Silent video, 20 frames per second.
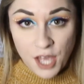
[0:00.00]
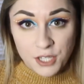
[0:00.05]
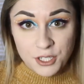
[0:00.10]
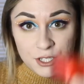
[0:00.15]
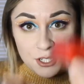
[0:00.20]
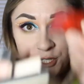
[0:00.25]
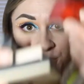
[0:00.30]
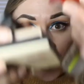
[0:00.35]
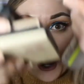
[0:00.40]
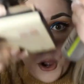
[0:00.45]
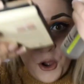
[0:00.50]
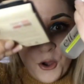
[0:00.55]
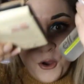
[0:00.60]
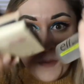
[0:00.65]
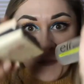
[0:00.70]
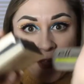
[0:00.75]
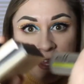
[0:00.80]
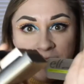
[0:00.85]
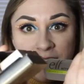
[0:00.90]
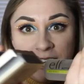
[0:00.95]

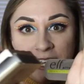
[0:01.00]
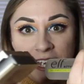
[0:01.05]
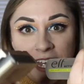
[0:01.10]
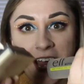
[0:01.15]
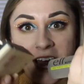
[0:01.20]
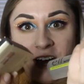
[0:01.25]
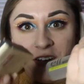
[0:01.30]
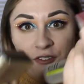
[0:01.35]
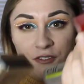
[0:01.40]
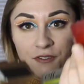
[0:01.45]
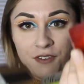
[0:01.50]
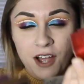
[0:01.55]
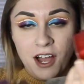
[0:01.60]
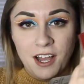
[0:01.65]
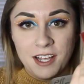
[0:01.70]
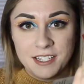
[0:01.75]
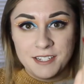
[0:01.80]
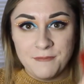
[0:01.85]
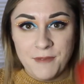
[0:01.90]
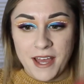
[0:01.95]
so many e.l.f.
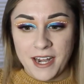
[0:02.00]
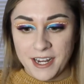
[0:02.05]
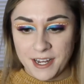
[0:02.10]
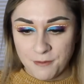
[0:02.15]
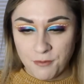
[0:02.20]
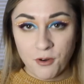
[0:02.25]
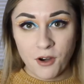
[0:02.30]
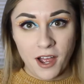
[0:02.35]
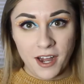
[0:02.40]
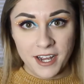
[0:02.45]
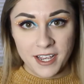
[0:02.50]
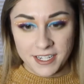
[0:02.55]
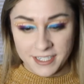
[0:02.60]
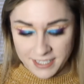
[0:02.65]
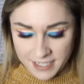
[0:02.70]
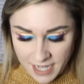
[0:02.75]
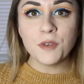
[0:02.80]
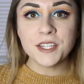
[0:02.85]
cosmetic products.